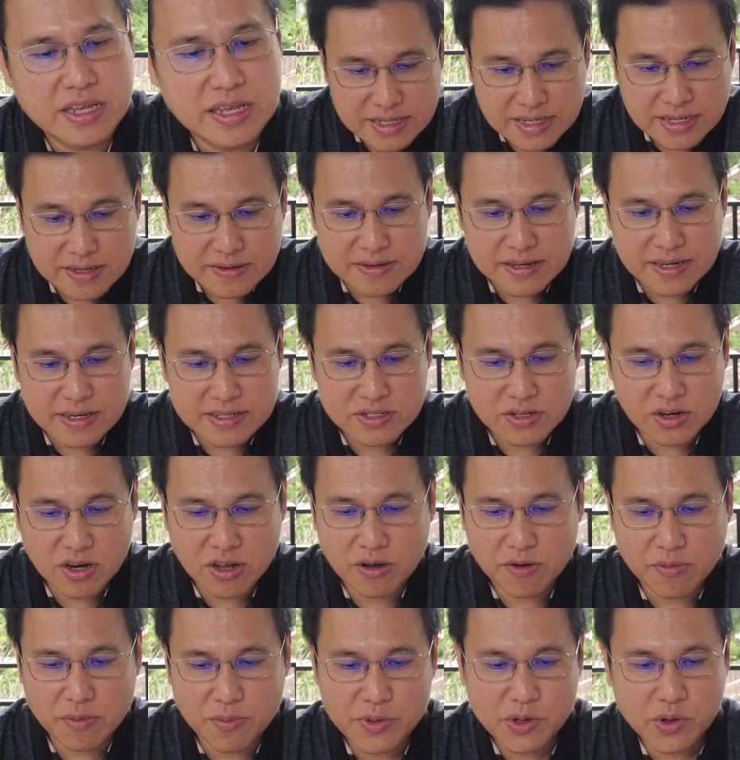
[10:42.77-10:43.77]
Yeah, there's a
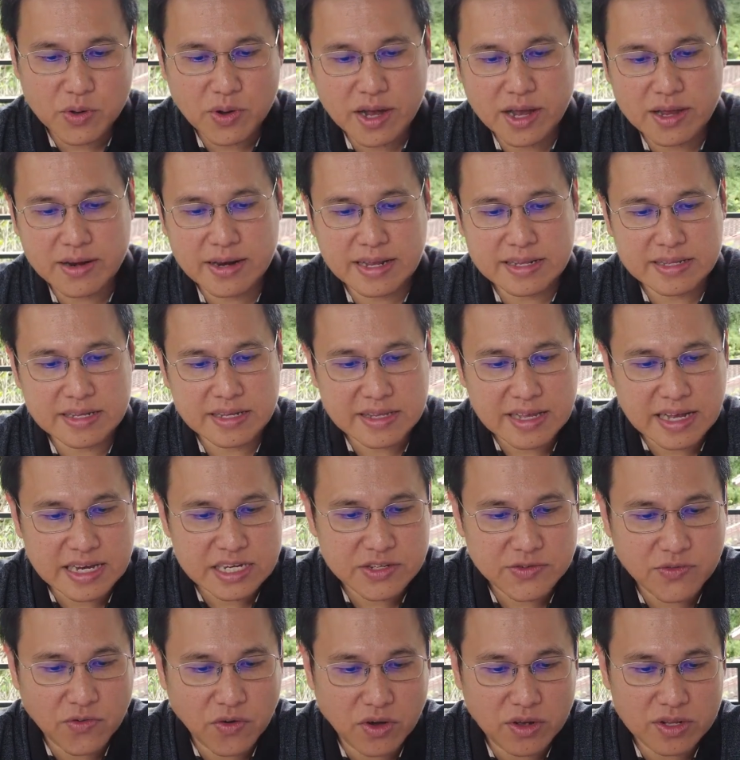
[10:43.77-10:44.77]
lot of POI like the
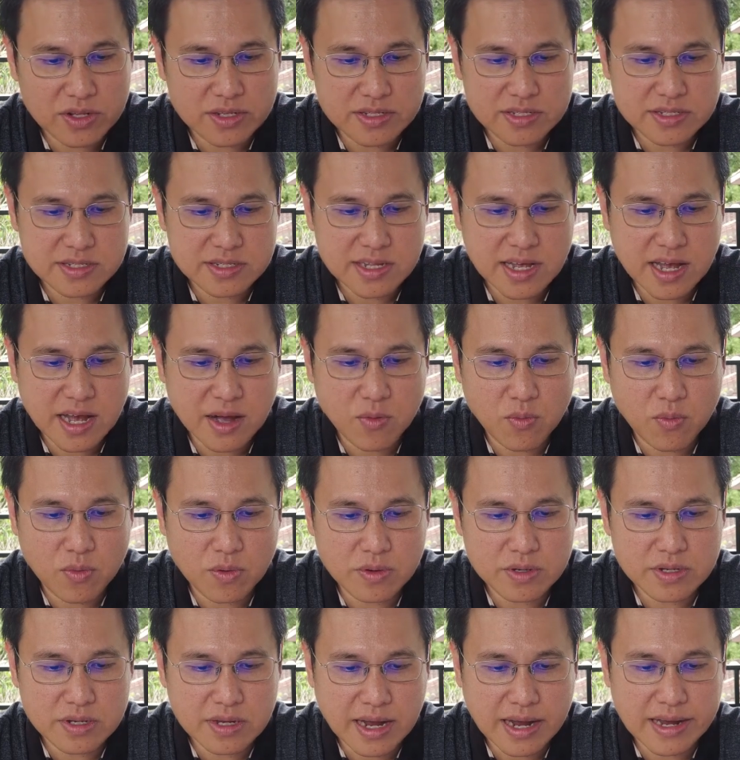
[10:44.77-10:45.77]
Dashford, Star
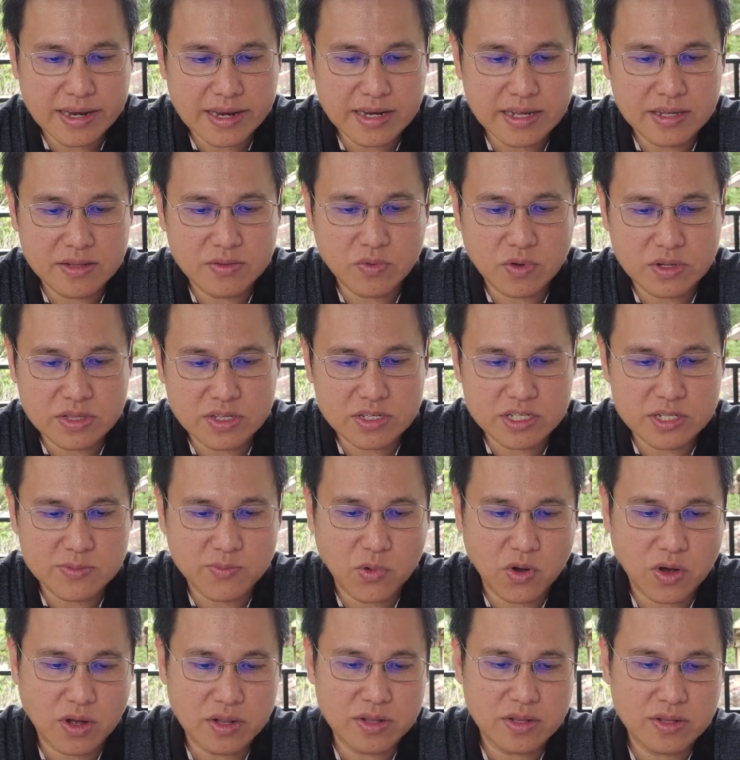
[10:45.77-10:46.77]
Island Water
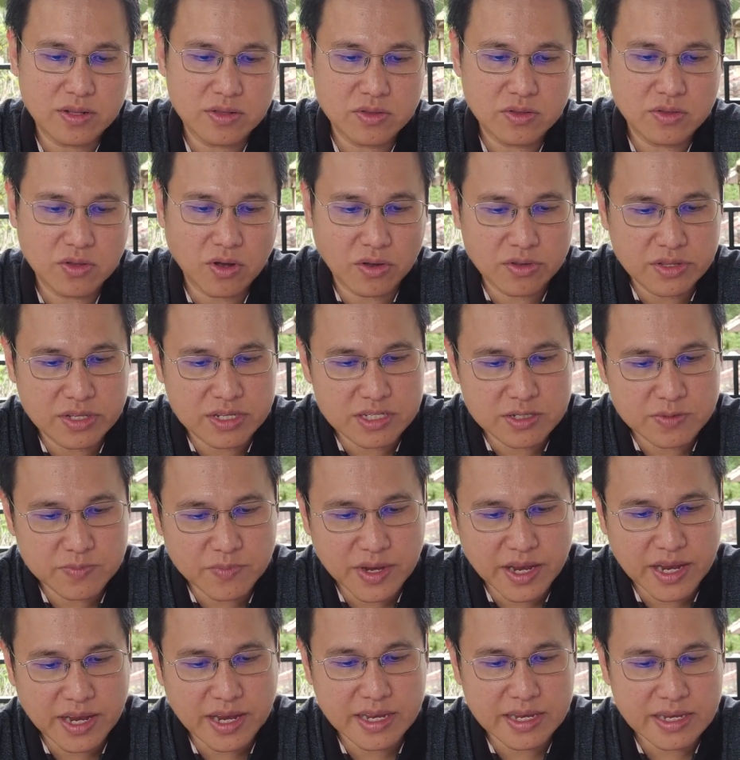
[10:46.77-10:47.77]
Sport, Tortoise
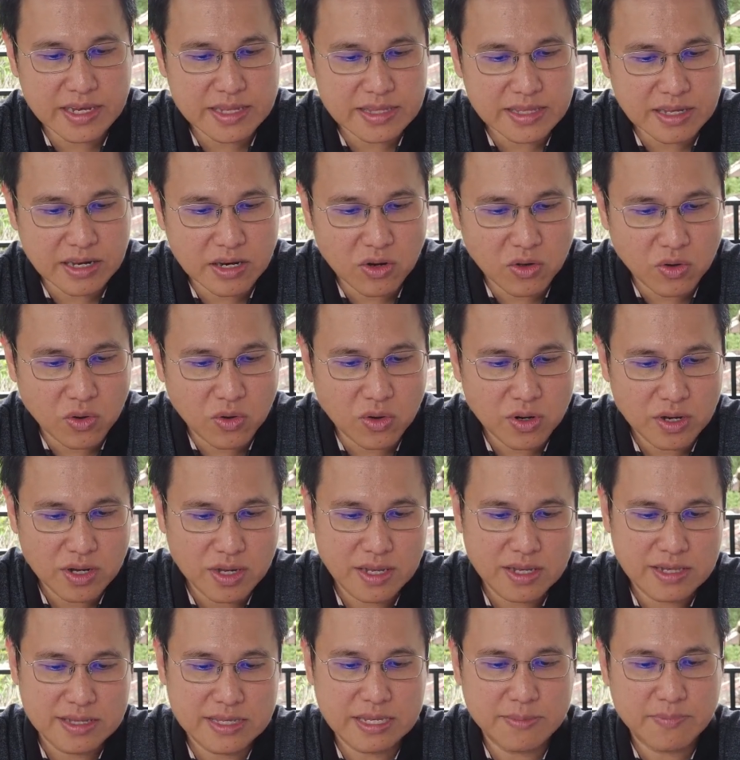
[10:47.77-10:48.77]
Bay, Teluk
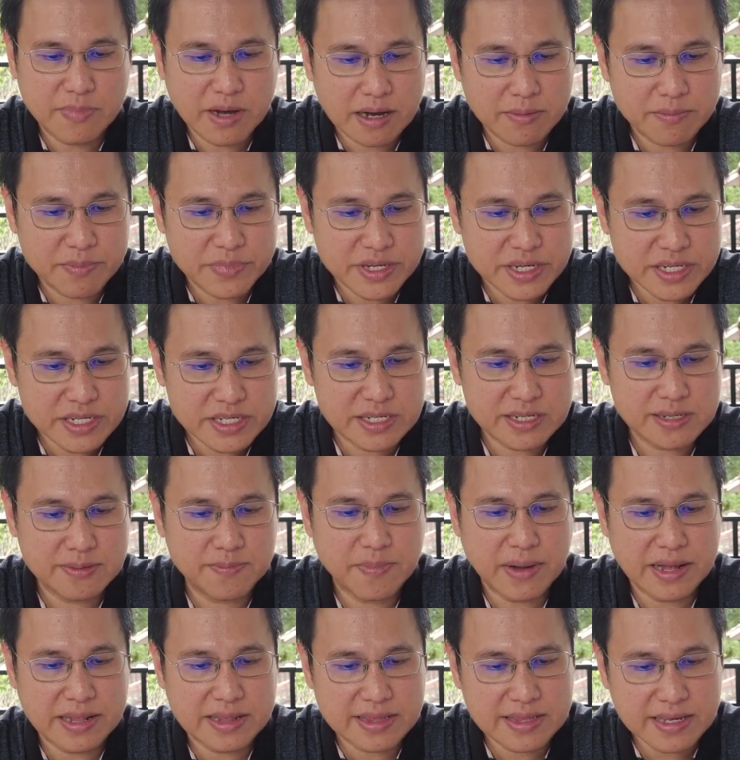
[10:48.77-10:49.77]
Nipa Beach,
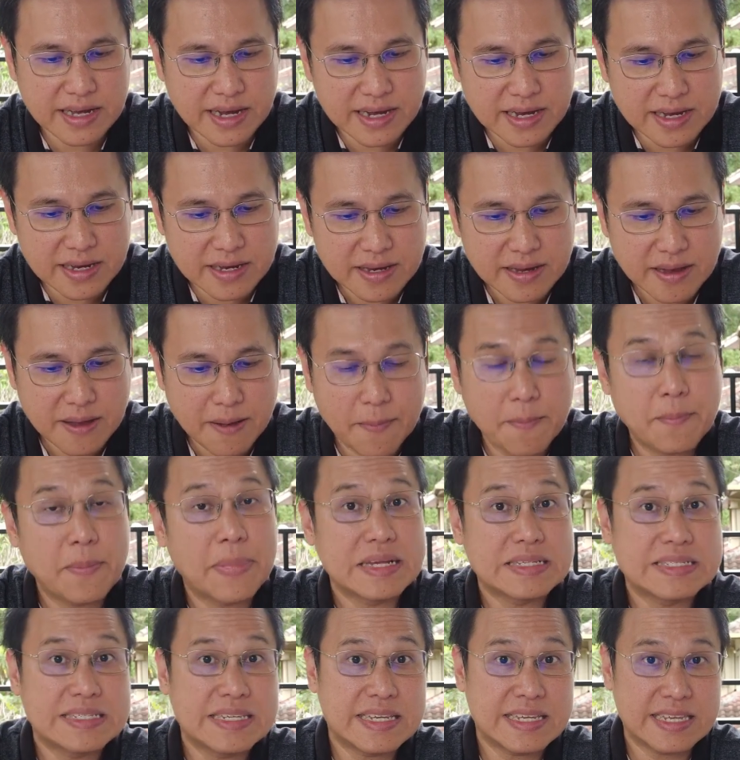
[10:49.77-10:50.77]
Pantai
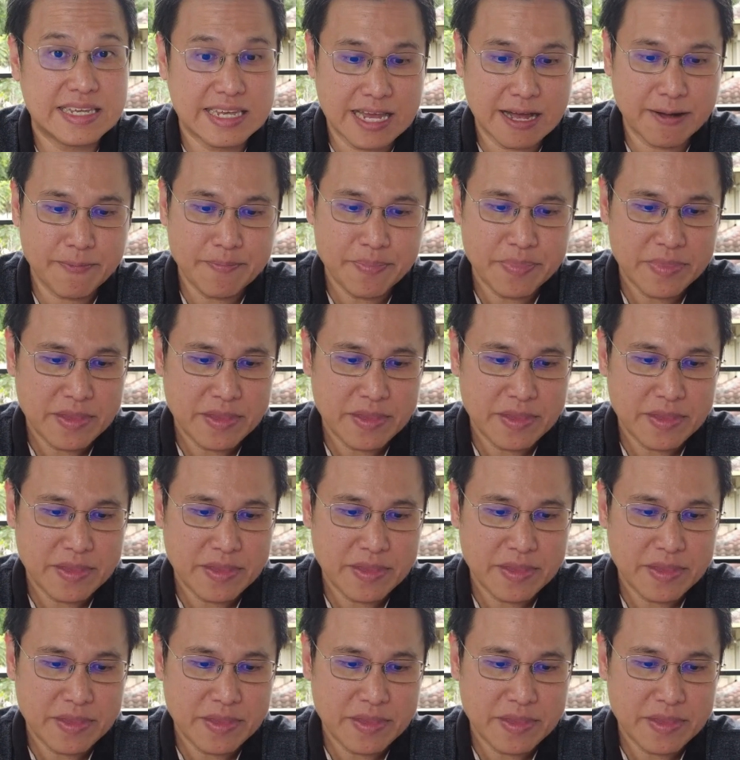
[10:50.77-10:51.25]
Pasir Giam,